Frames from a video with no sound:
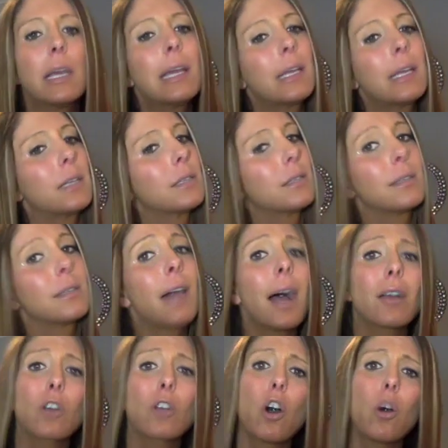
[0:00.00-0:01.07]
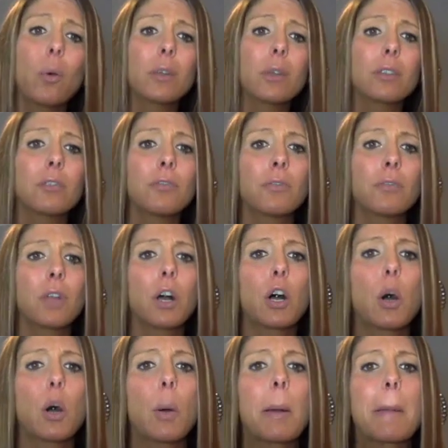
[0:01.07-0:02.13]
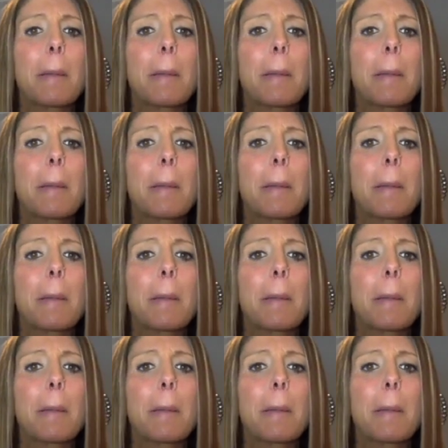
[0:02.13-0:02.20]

He's not go with the flow.